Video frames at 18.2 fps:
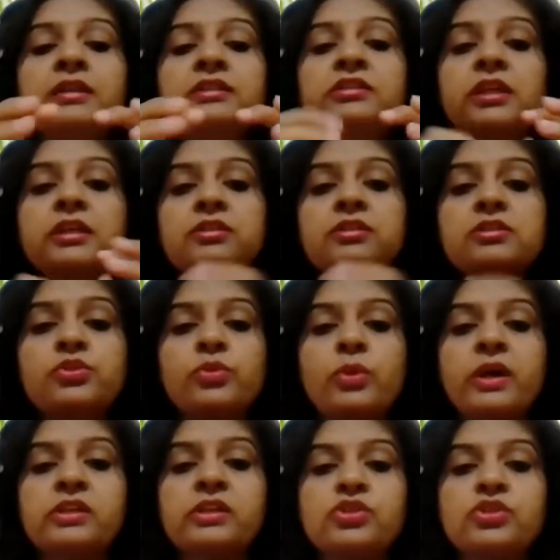
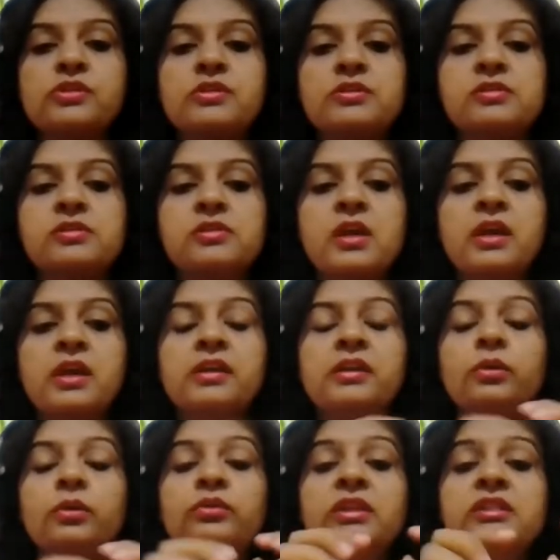structures.
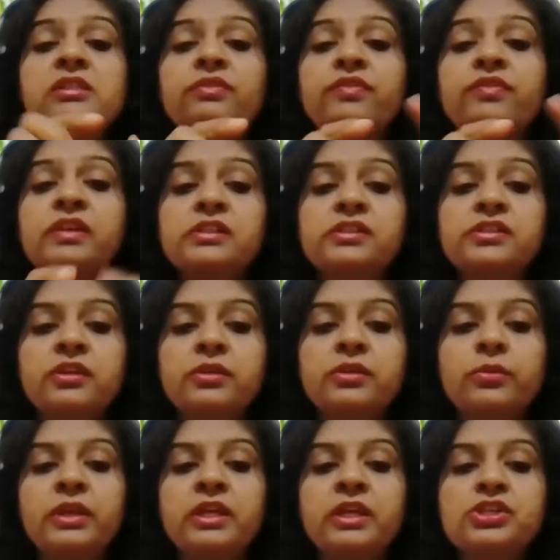Now this
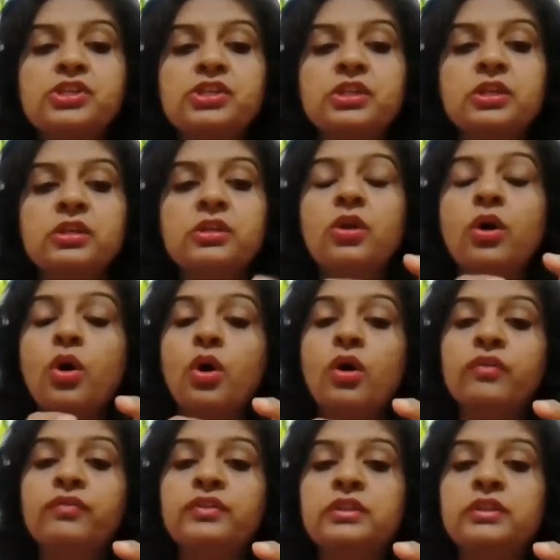filtration
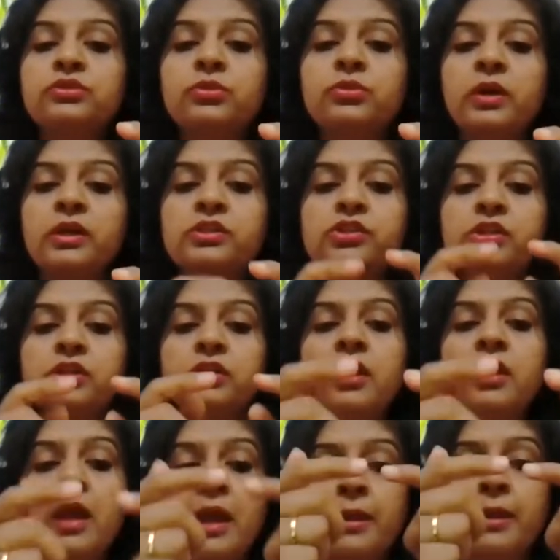of the structure